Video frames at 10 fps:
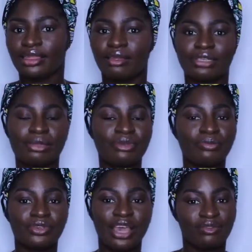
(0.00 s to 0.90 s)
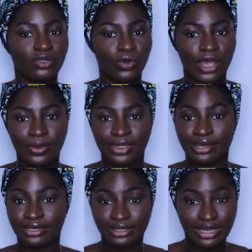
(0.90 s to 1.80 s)
There are some people you have to work with
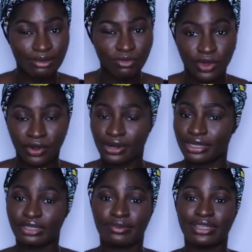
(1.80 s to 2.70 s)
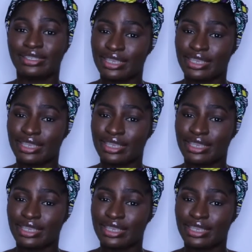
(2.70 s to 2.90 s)
in a team who are not necessarily